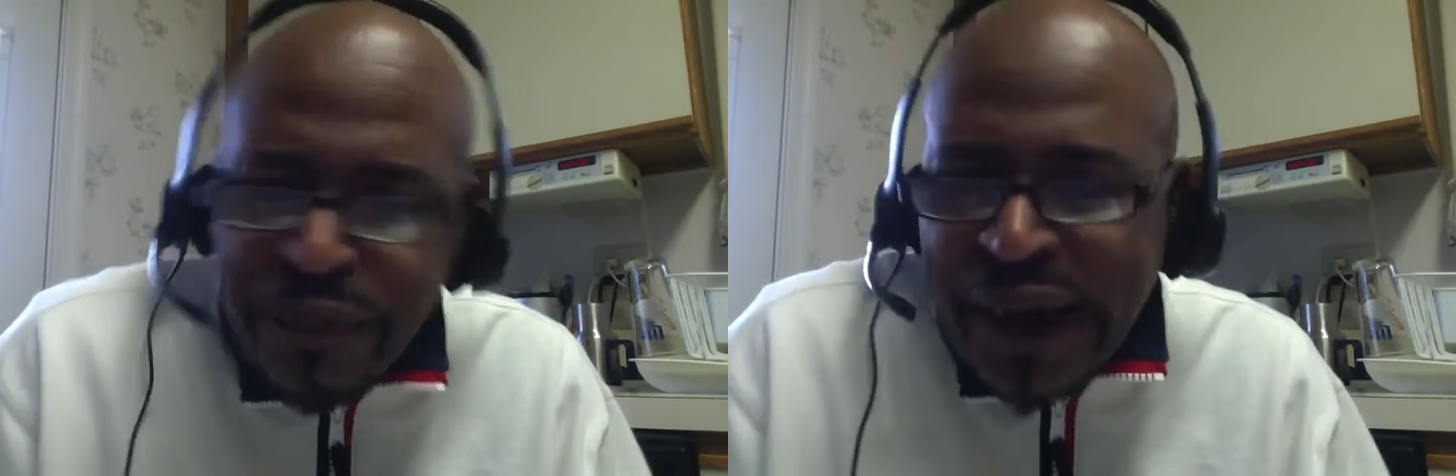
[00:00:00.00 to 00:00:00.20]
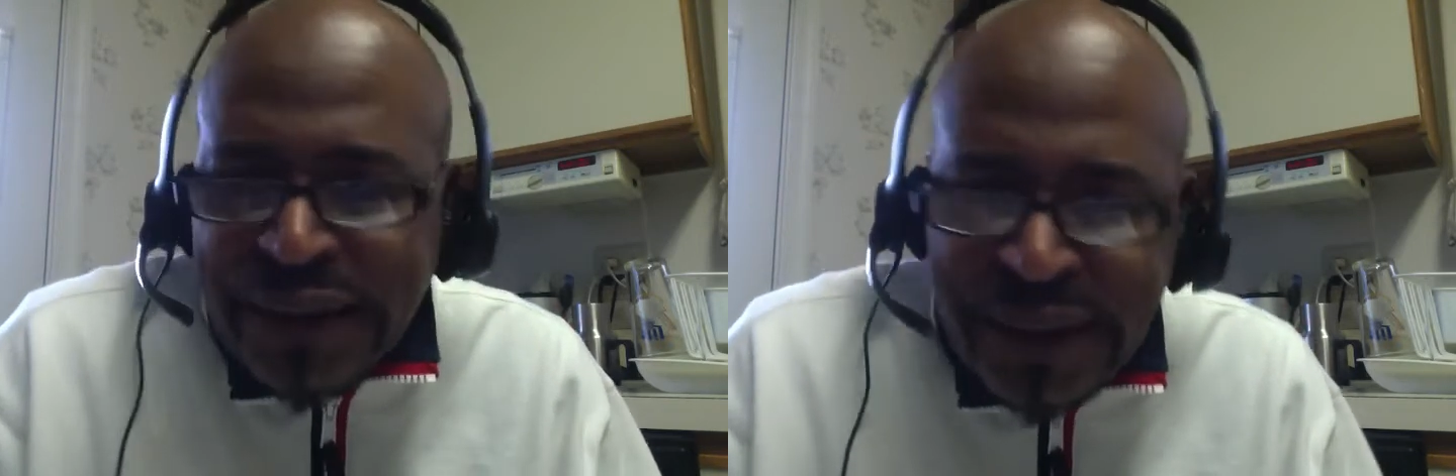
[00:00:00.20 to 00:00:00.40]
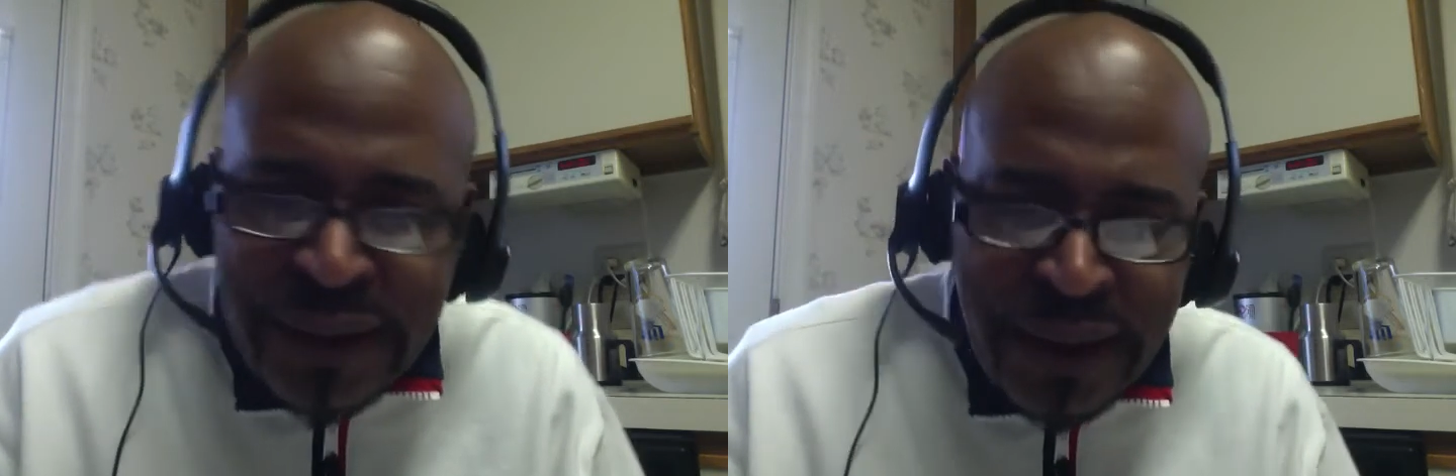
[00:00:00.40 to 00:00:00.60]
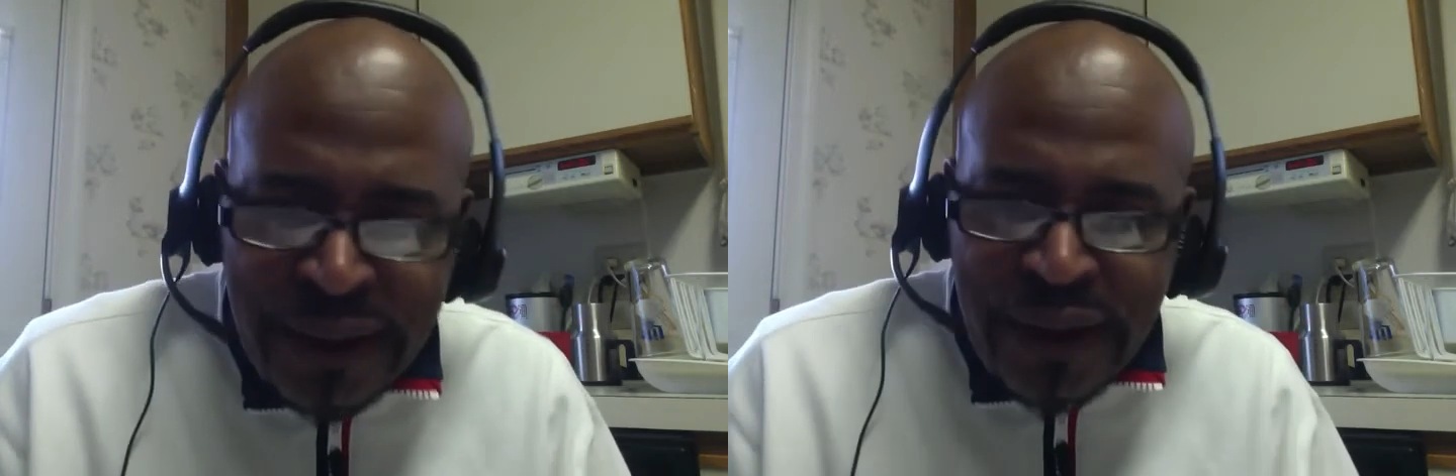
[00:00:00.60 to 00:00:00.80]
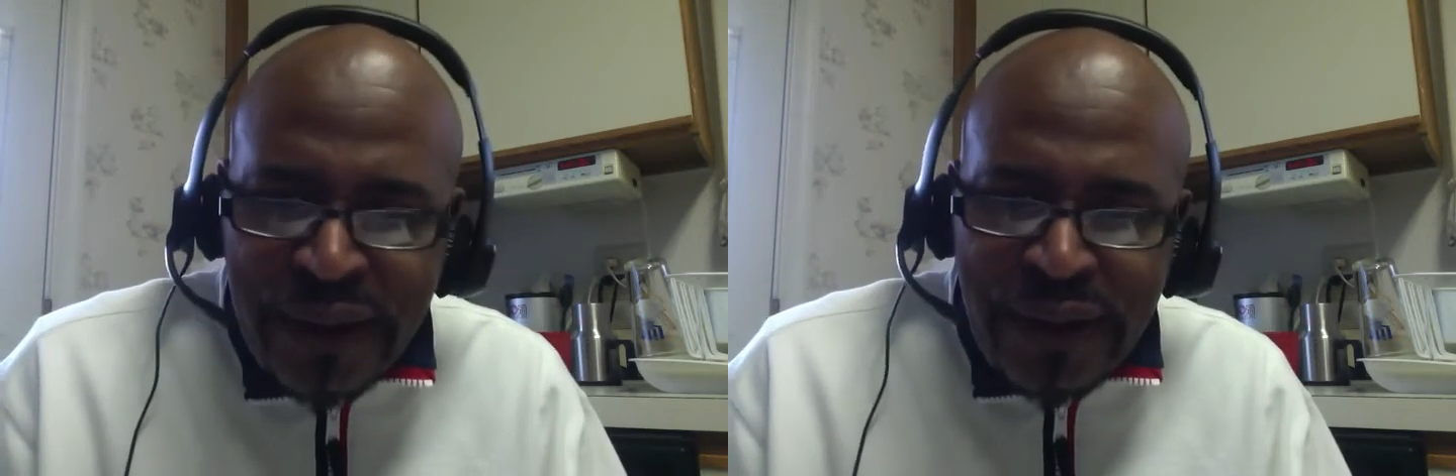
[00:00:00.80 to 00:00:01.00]
baby
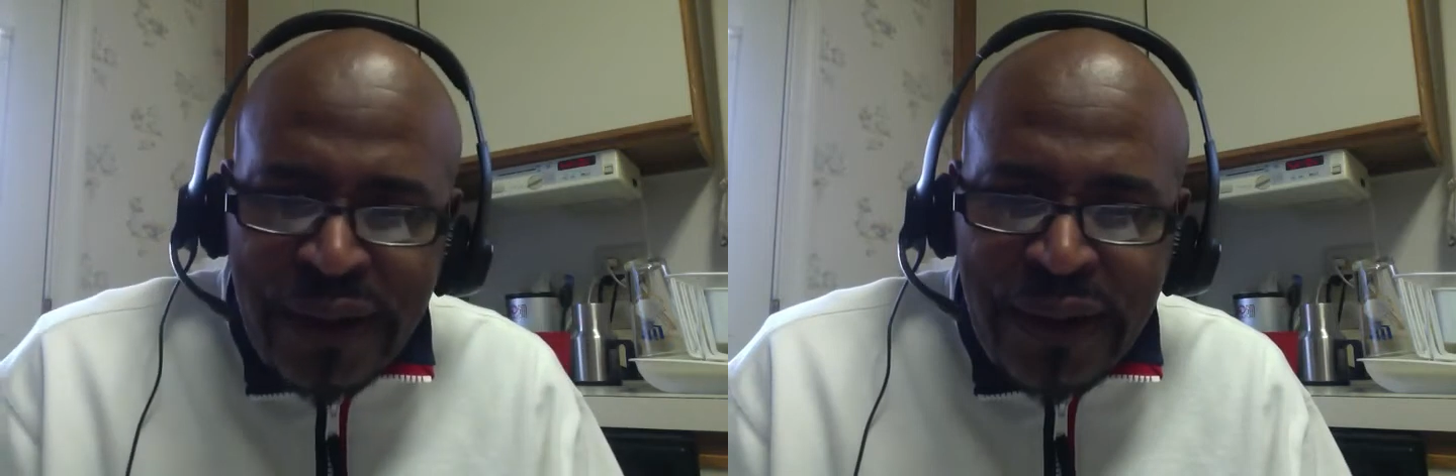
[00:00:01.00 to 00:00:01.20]
mama drama.